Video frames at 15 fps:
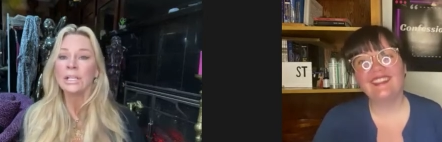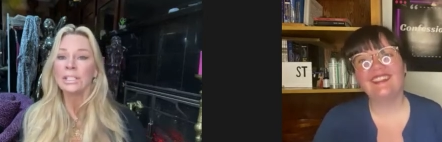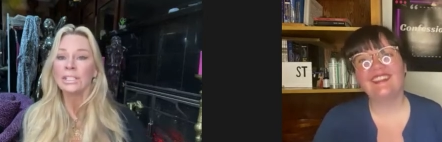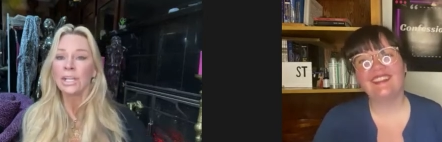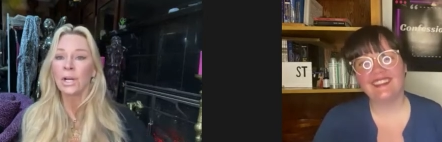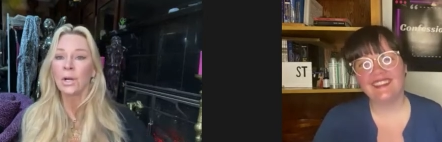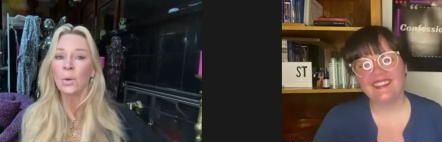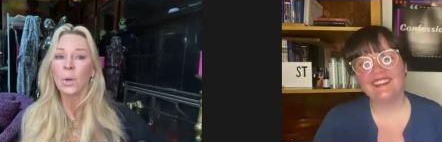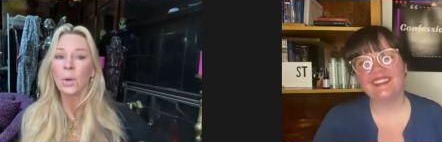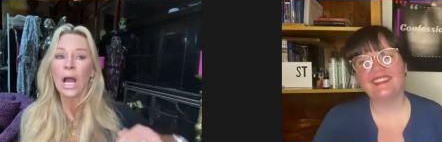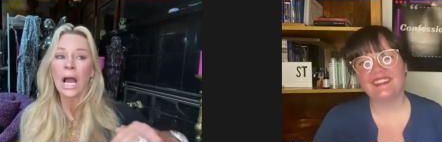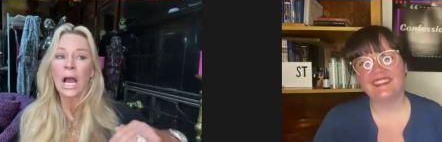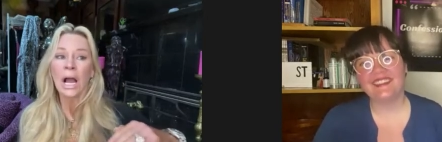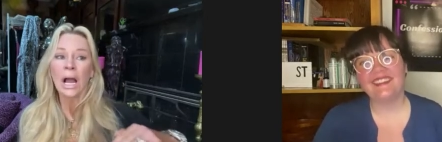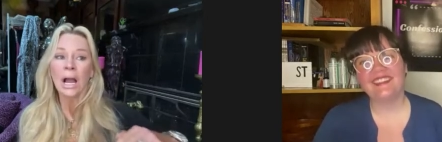Speaker 1: So
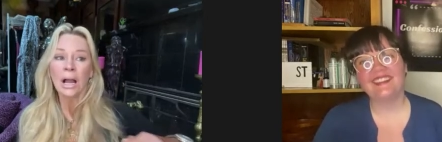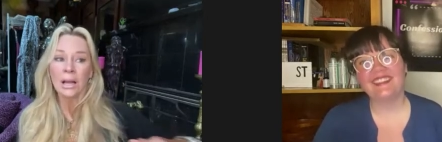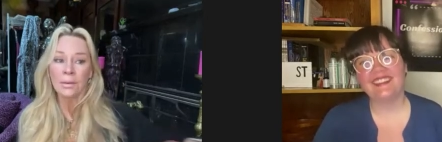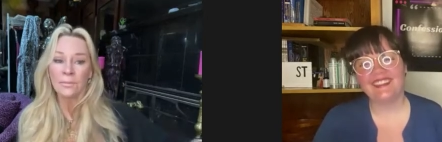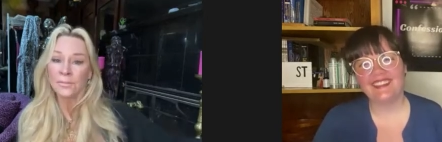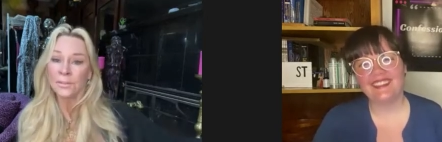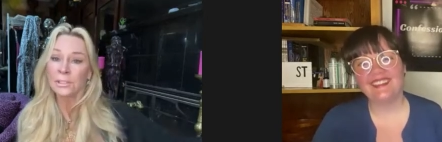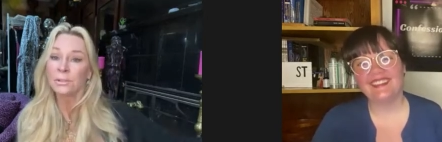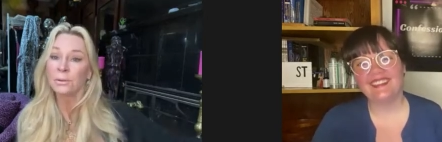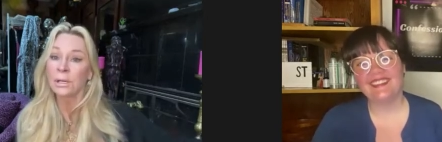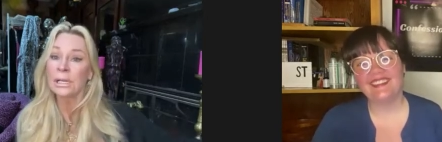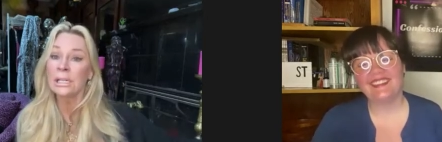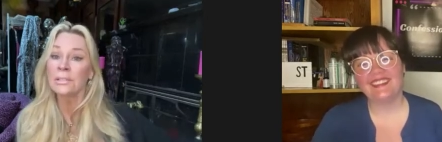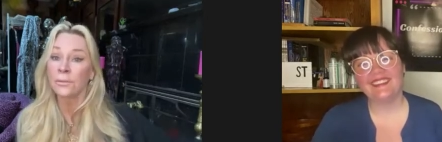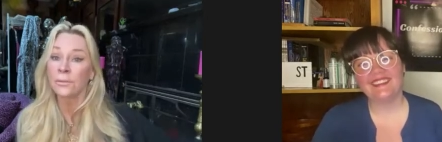
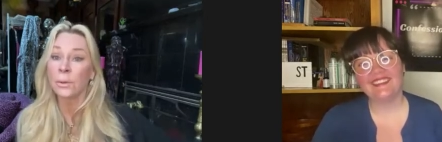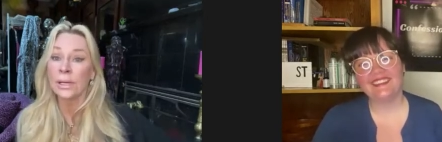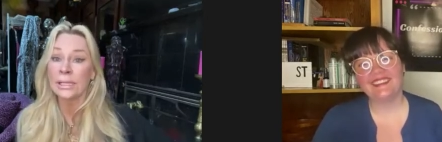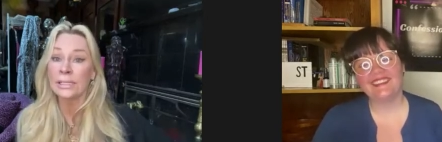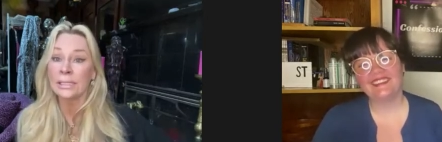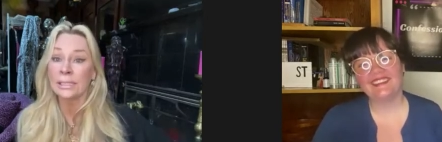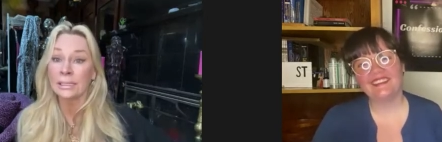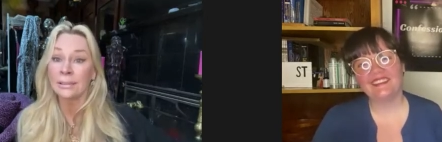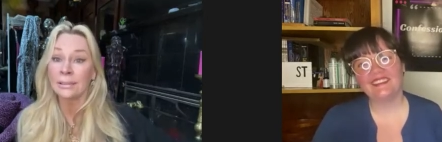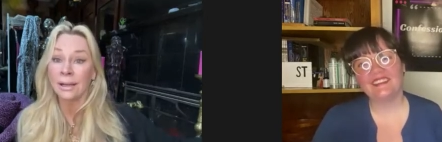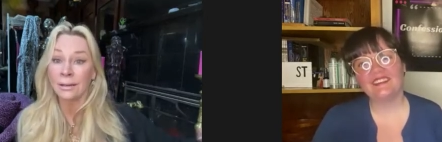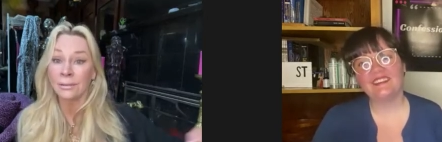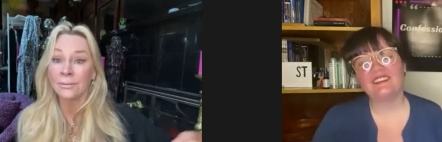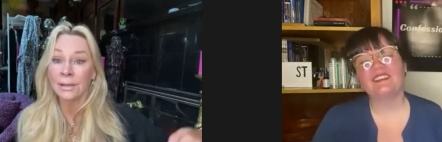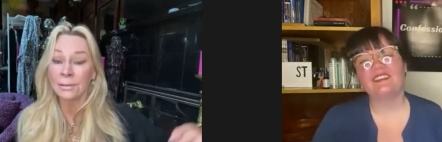Victoria's Voice,
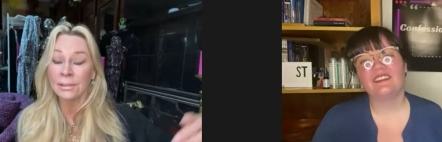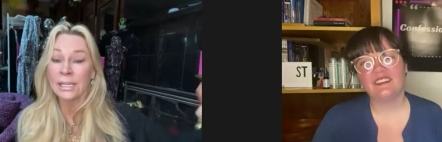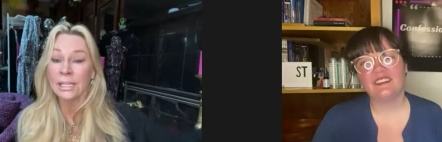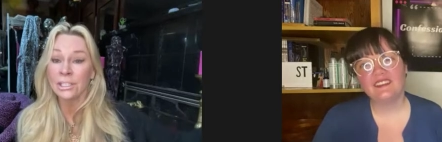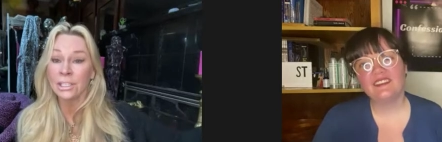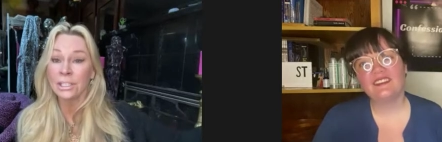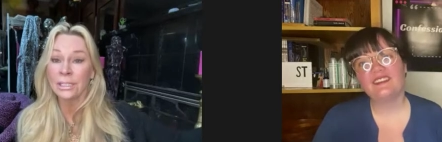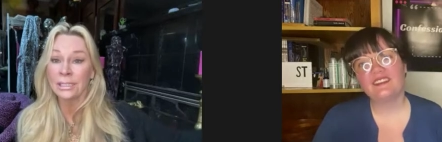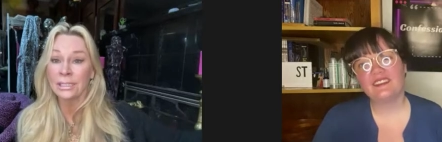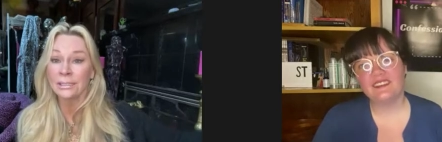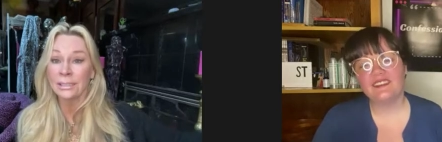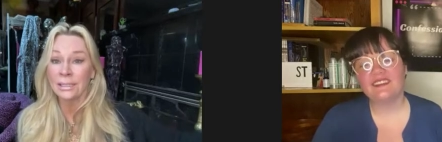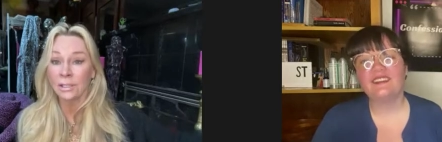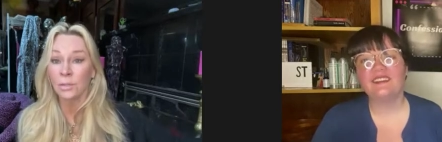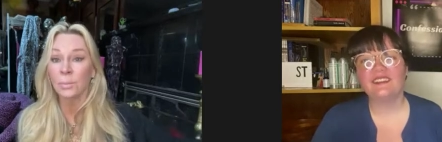our foundation,
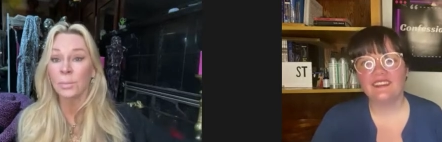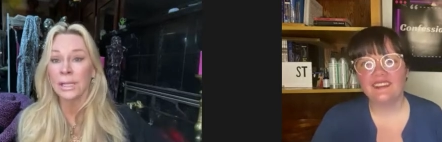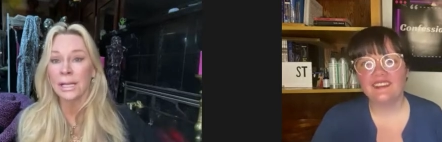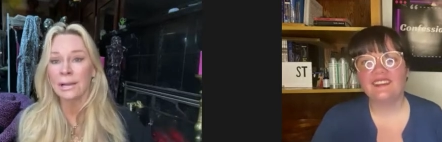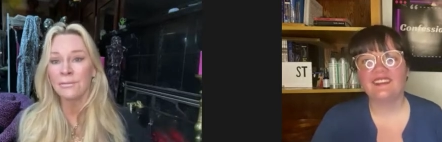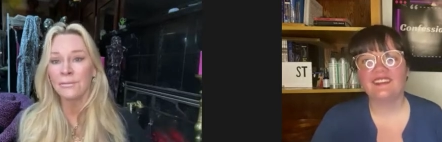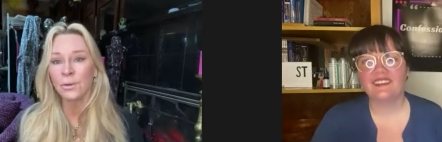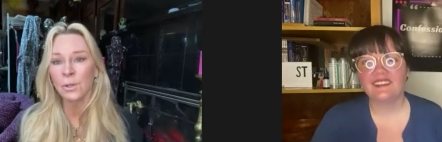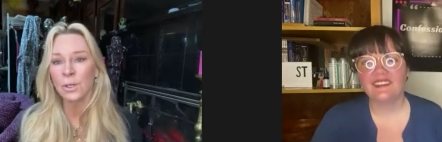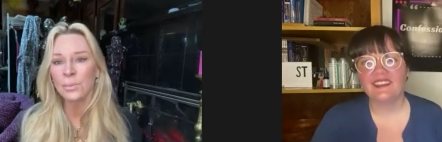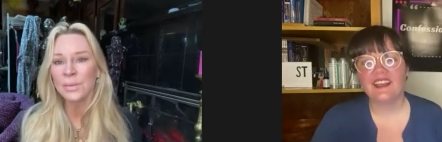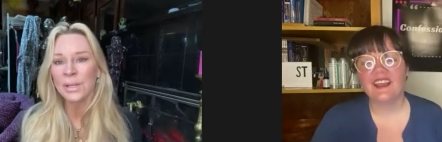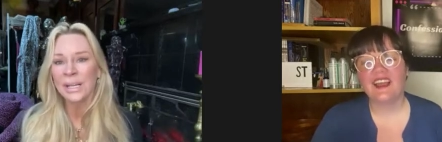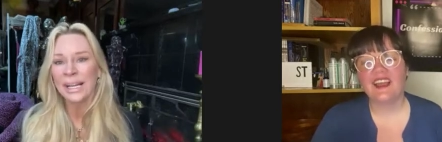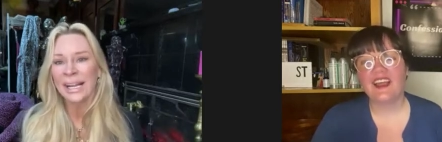is their
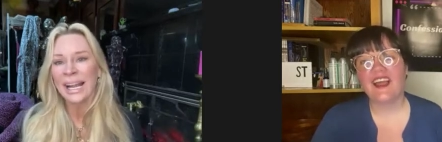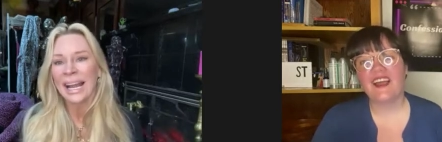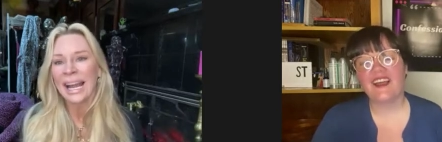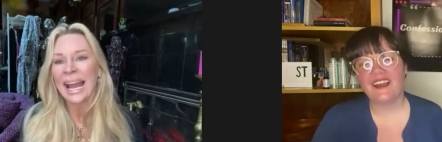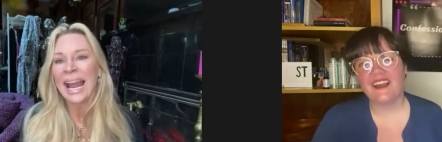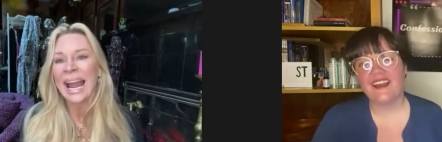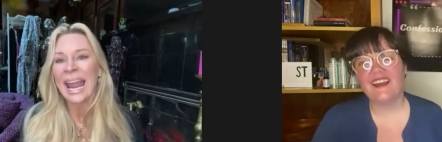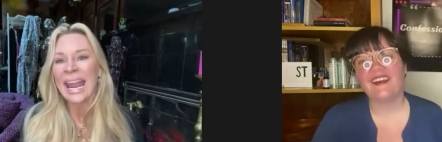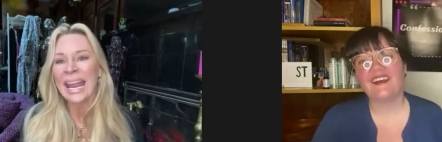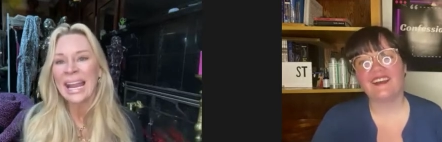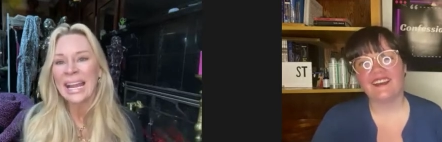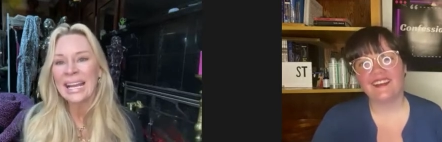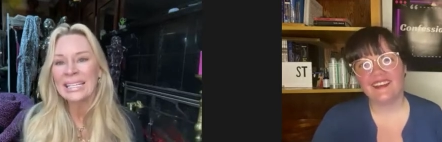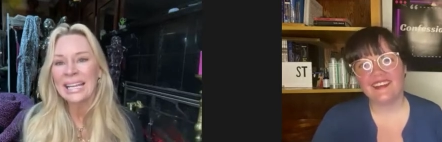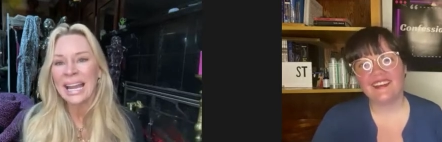platform,
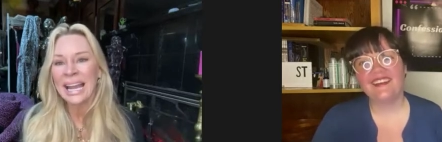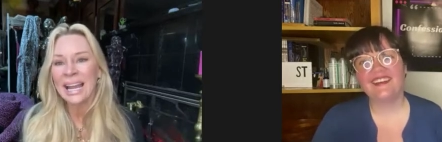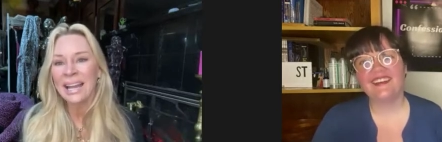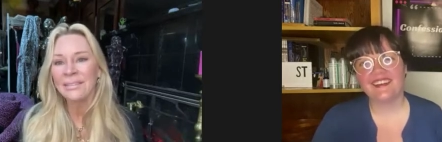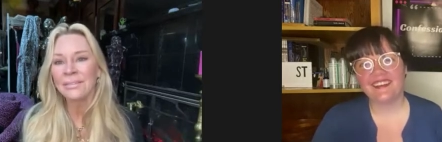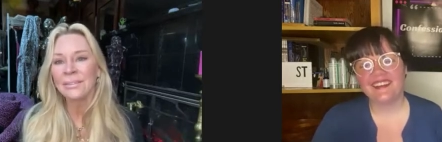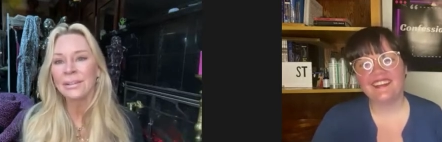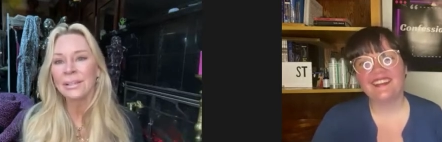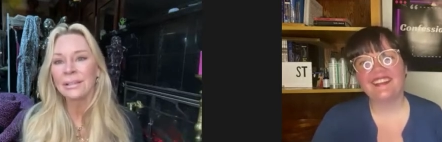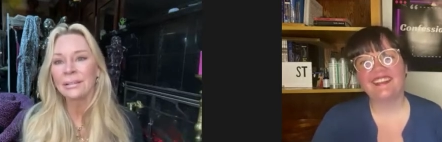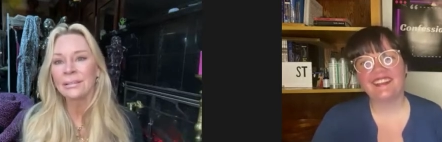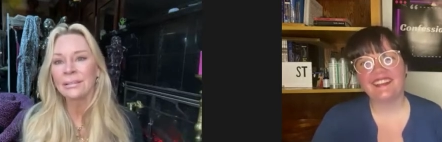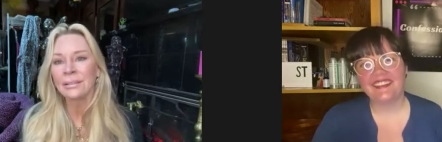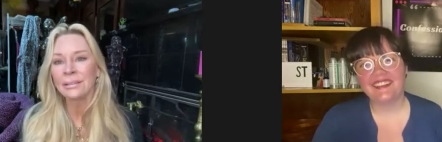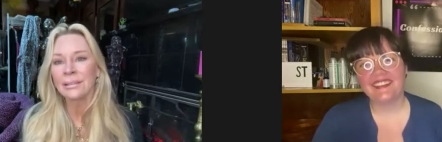and every
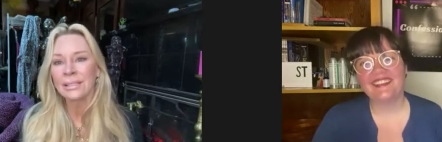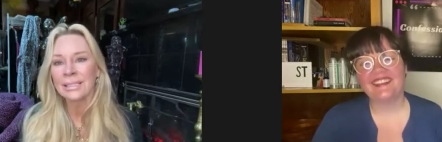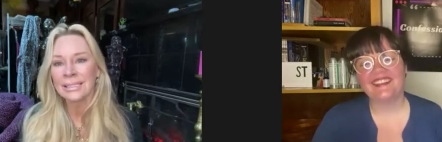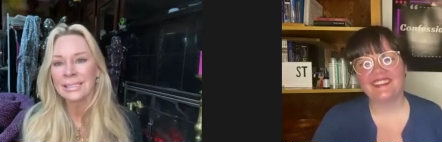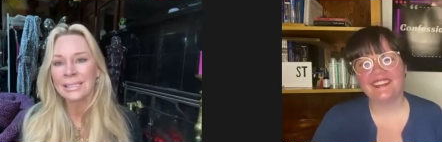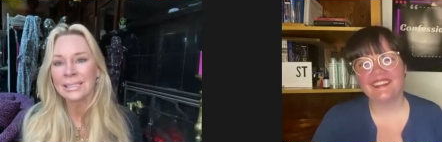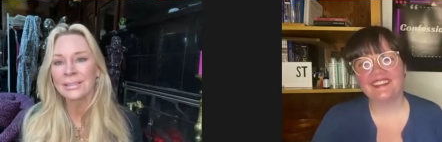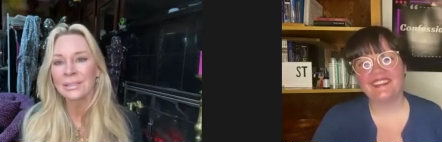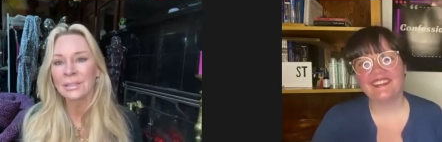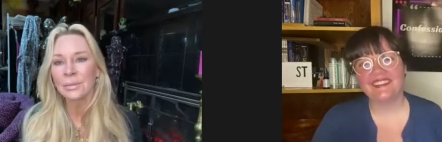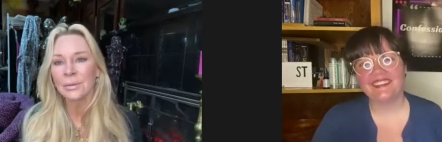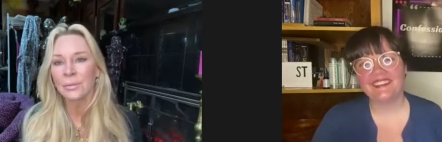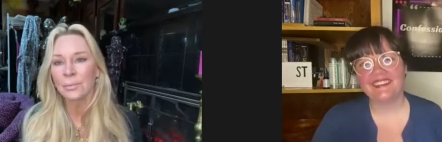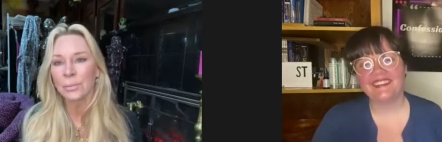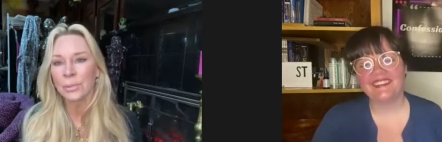single
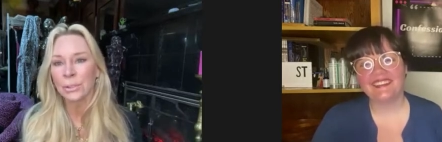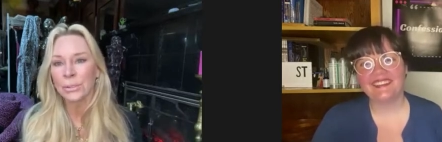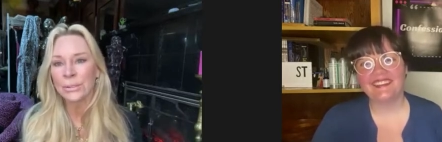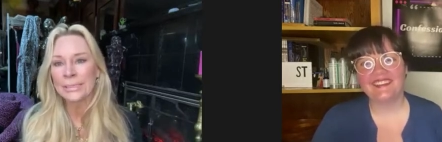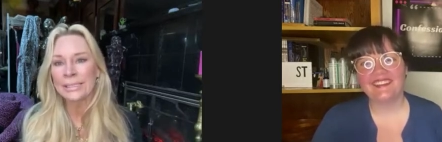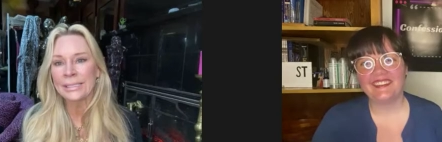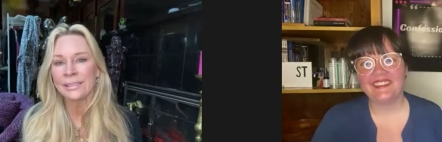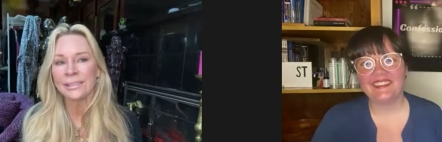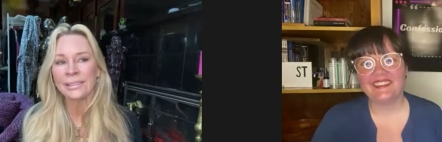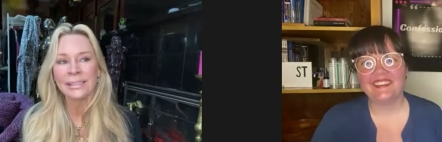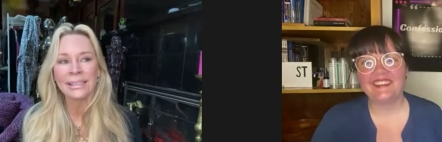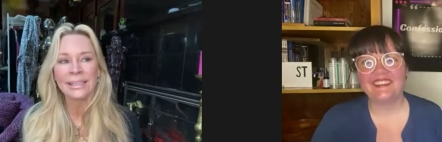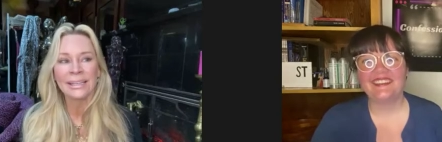person.